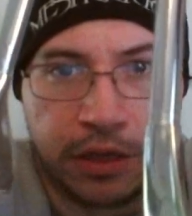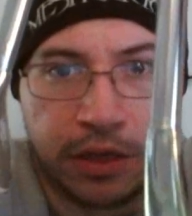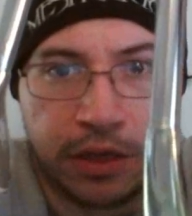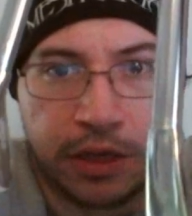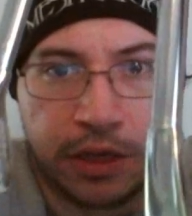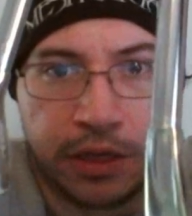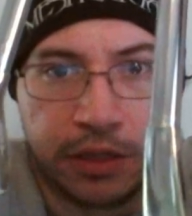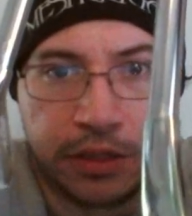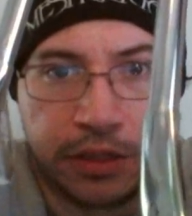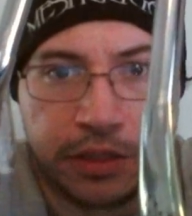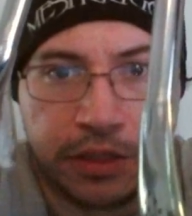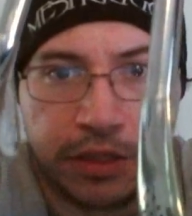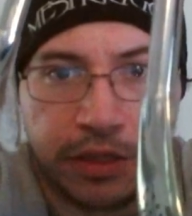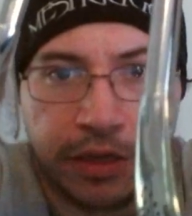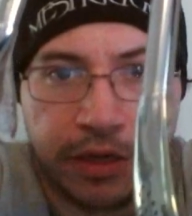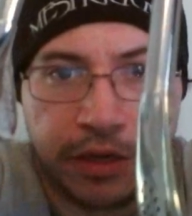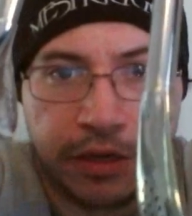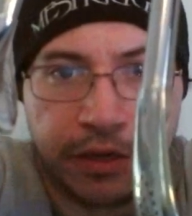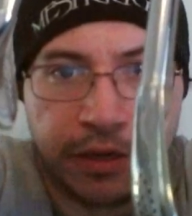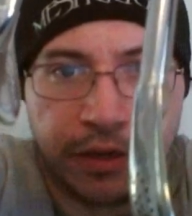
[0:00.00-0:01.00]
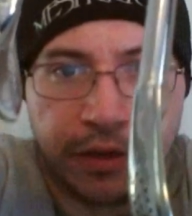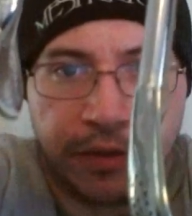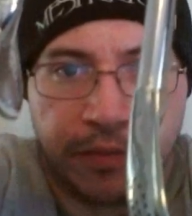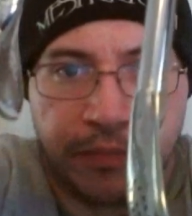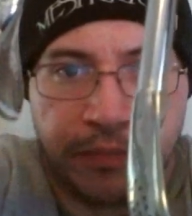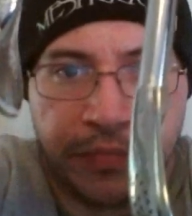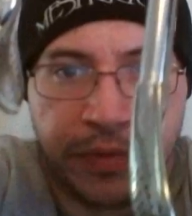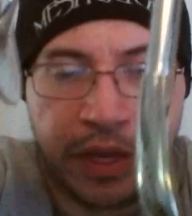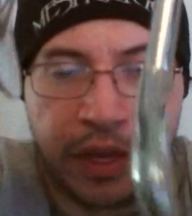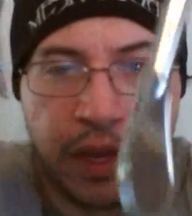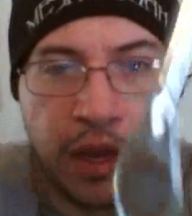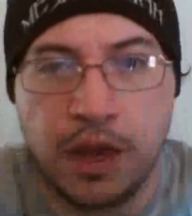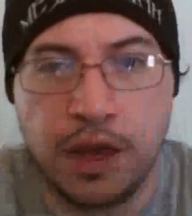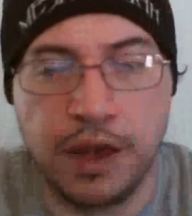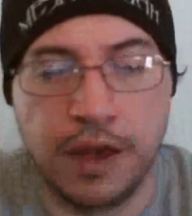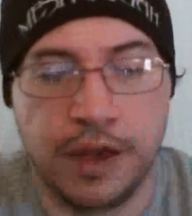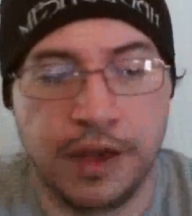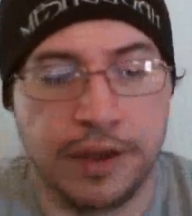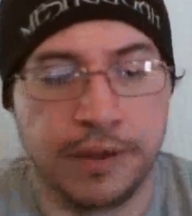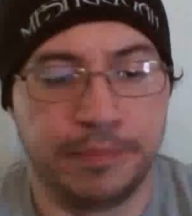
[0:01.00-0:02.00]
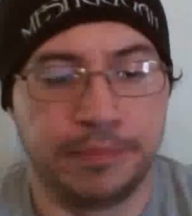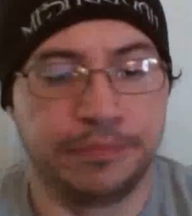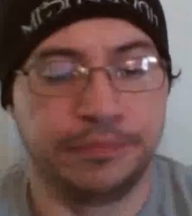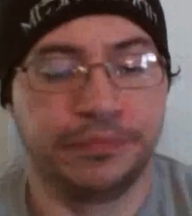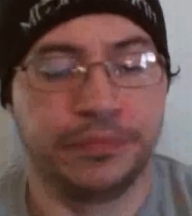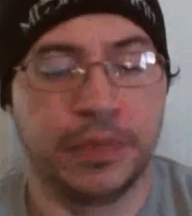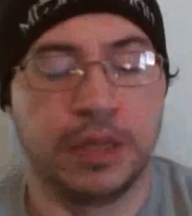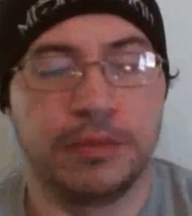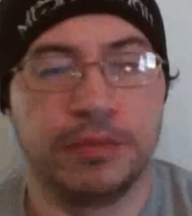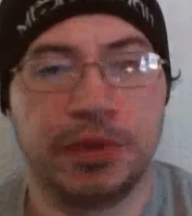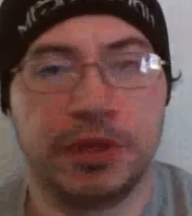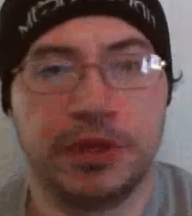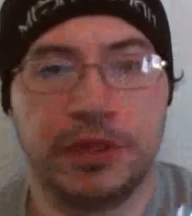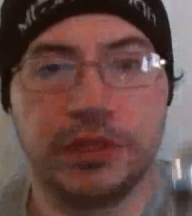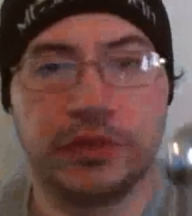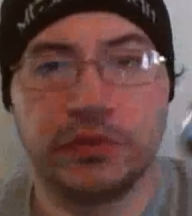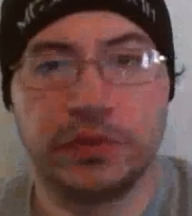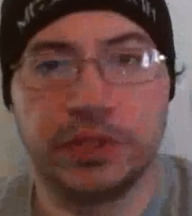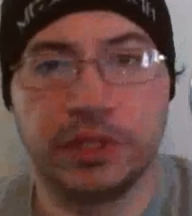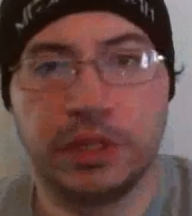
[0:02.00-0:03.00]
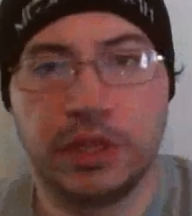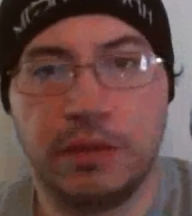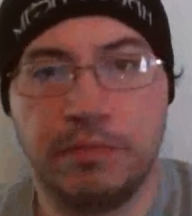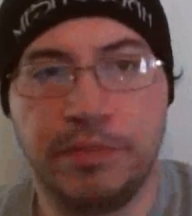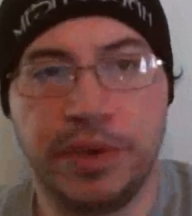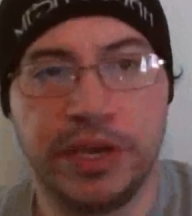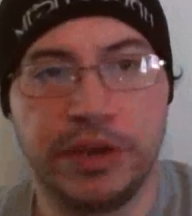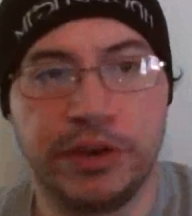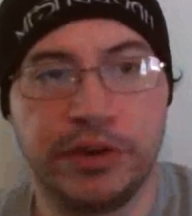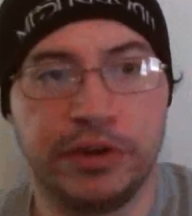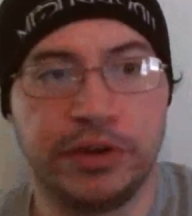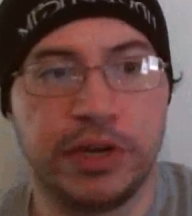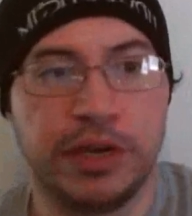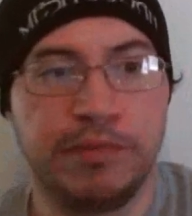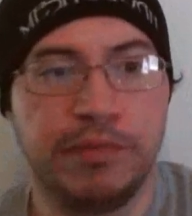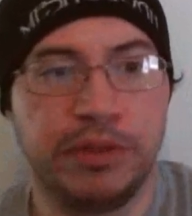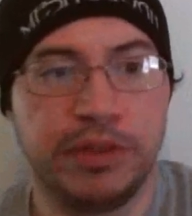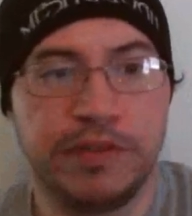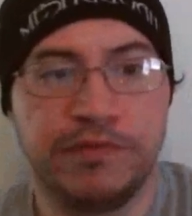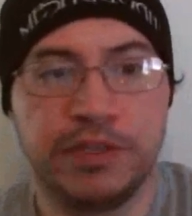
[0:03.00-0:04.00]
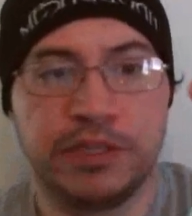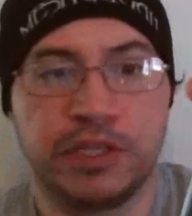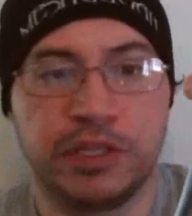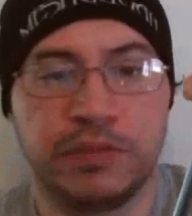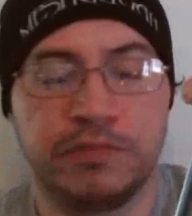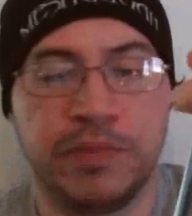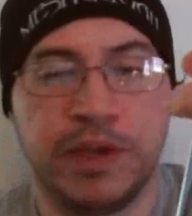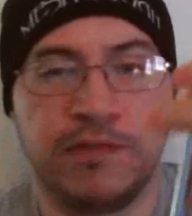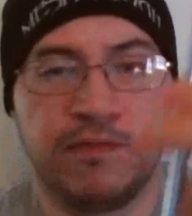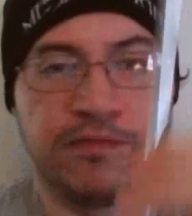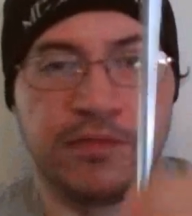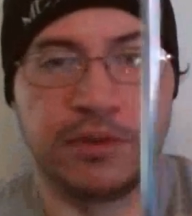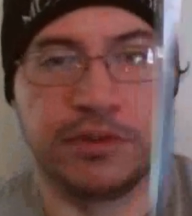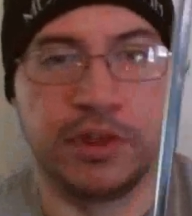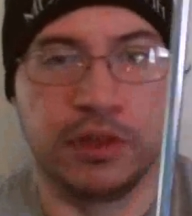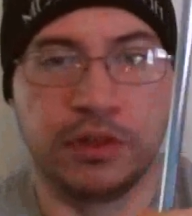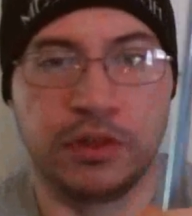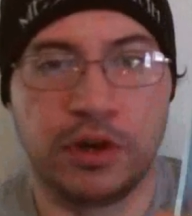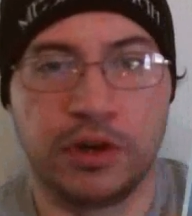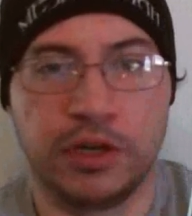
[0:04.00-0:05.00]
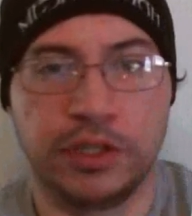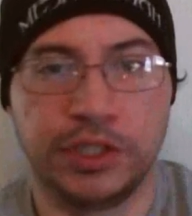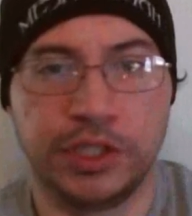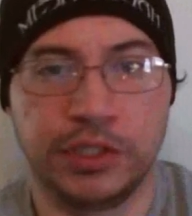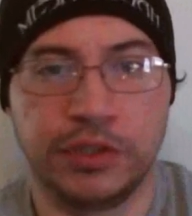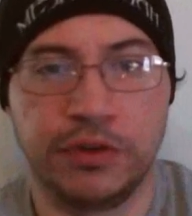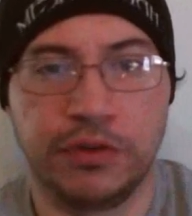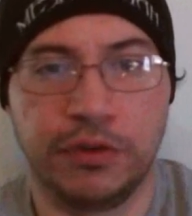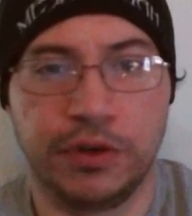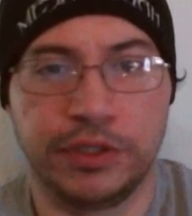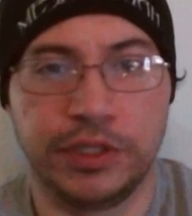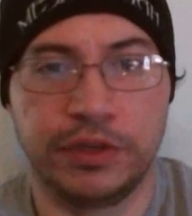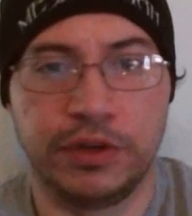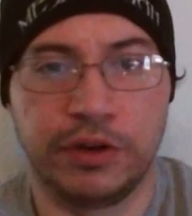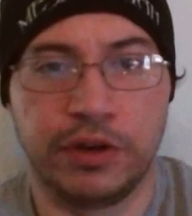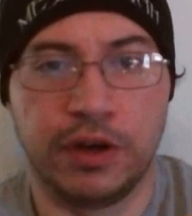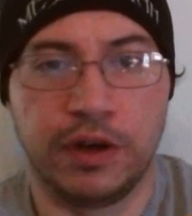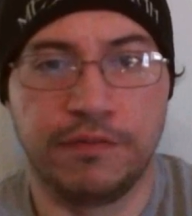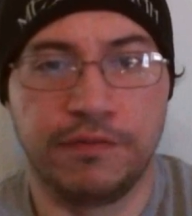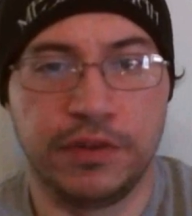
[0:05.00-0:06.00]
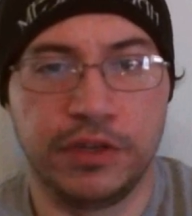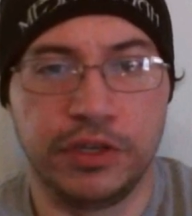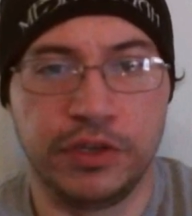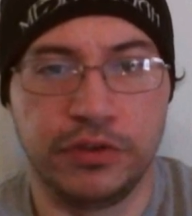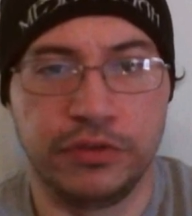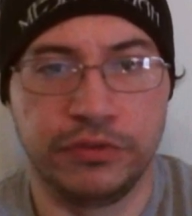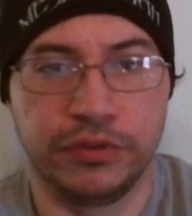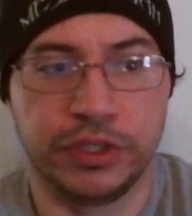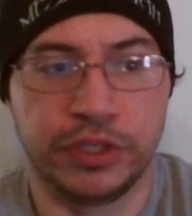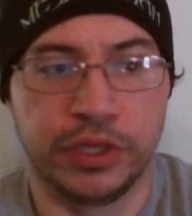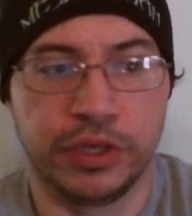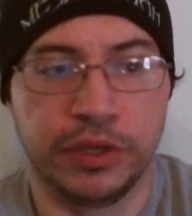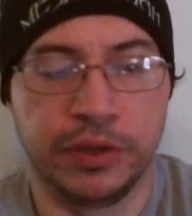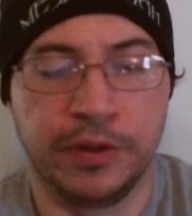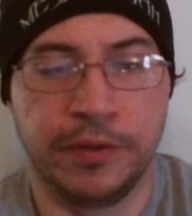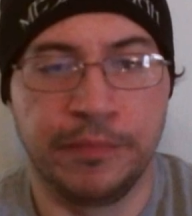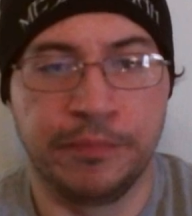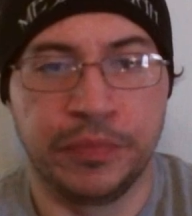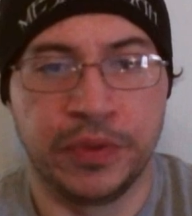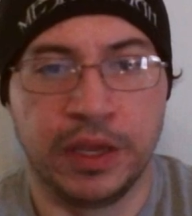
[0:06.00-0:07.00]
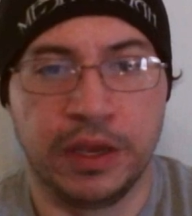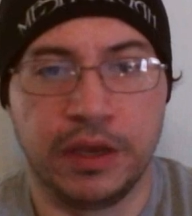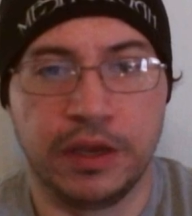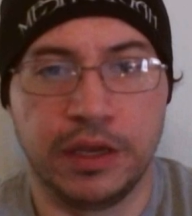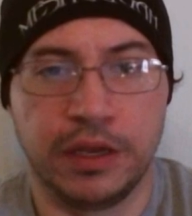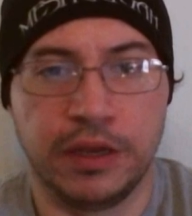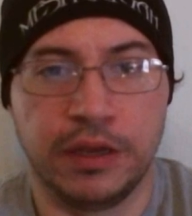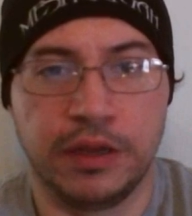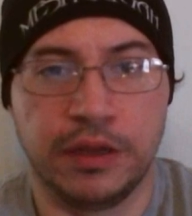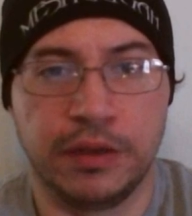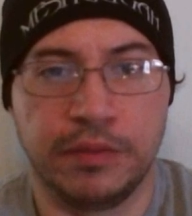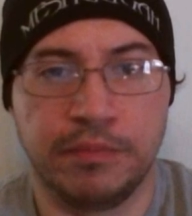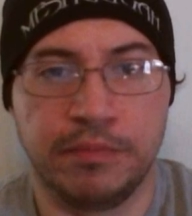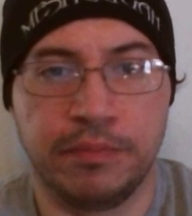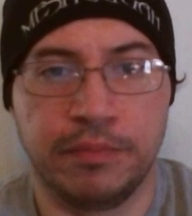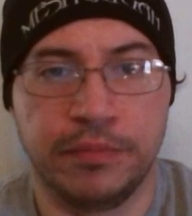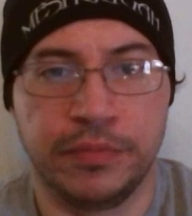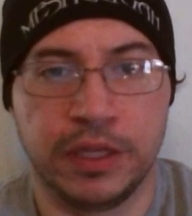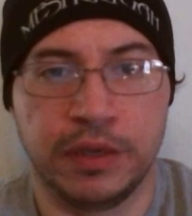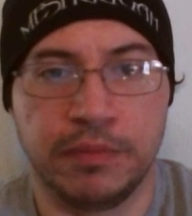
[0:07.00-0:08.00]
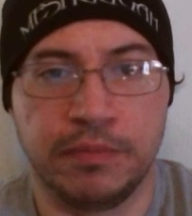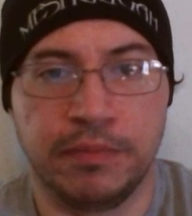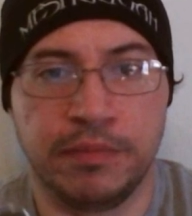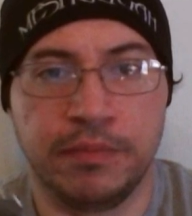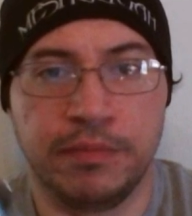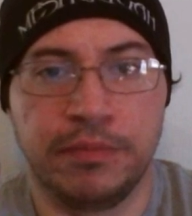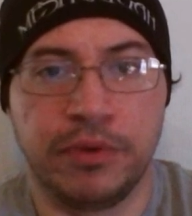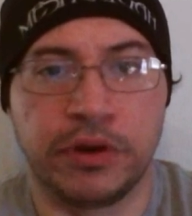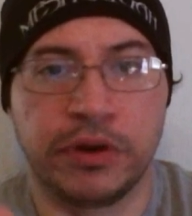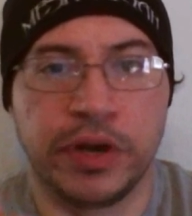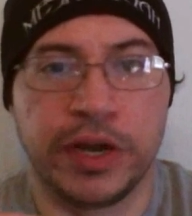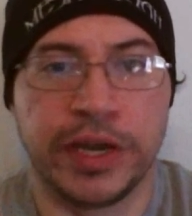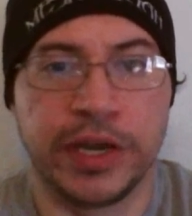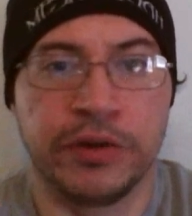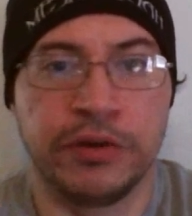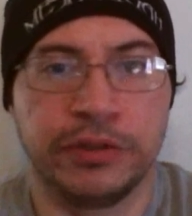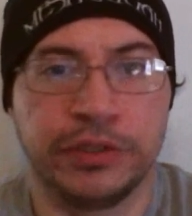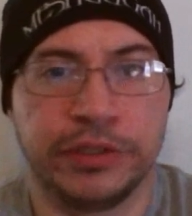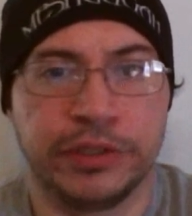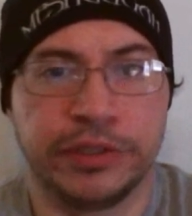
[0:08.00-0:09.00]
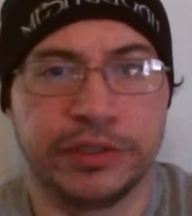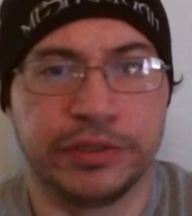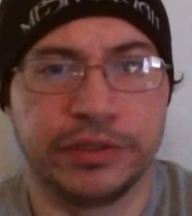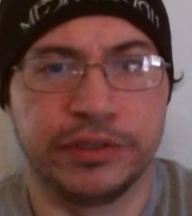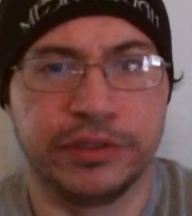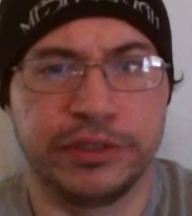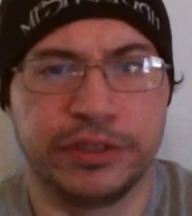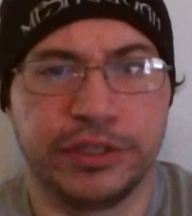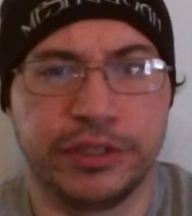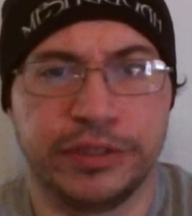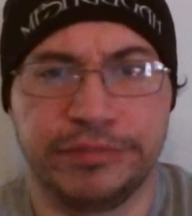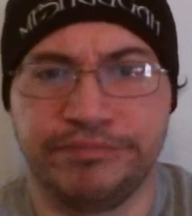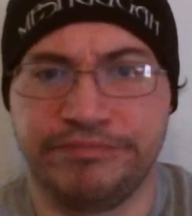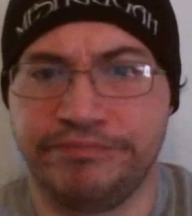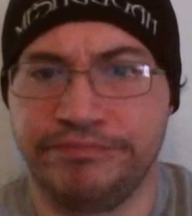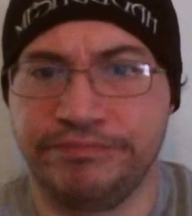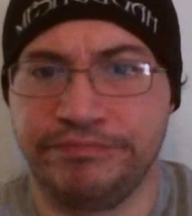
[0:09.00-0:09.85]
Kind of see there. But this one's a lot bigger, and I believe this is meant for the larger gourds that are often used. The parangos or